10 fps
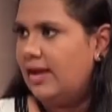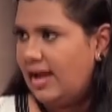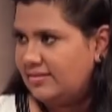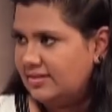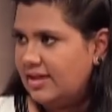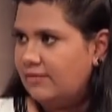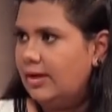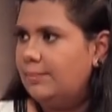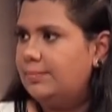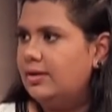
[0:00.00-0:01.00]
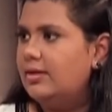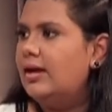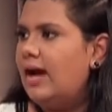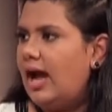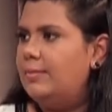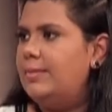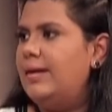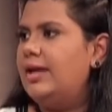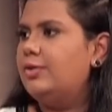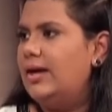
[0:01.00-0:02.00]
as a developer, I'll be
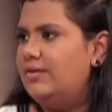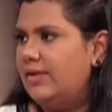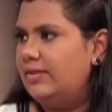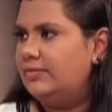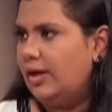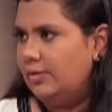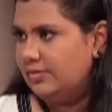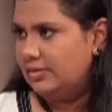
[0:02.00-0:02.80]
paying 25,000.